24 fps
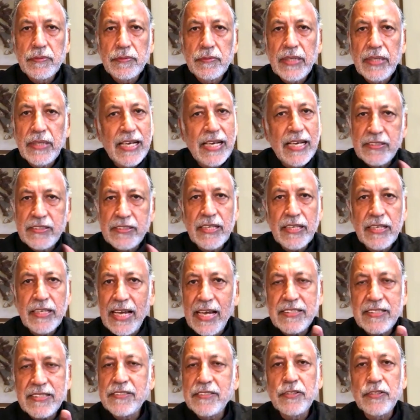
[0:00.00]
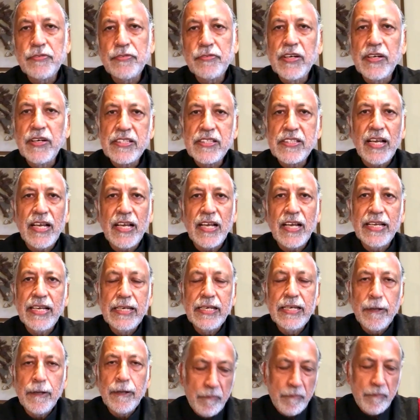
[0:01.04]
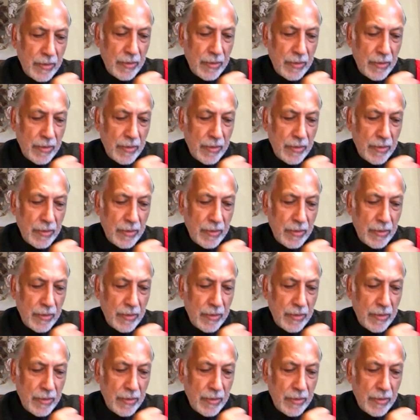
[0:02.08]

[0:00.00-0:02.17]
as as does the first idea.